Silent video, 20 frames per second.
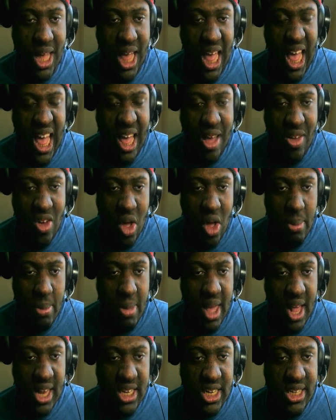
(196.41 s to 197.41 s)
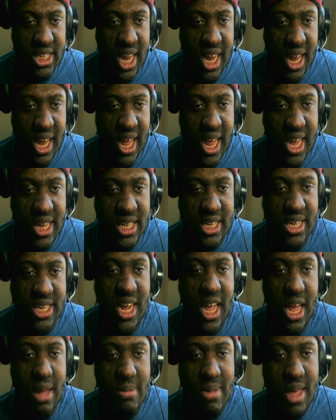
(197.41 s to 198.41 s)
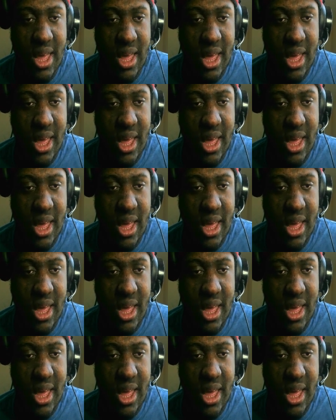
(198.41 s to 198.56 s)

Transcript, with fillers: I don't know, man. Just like last time,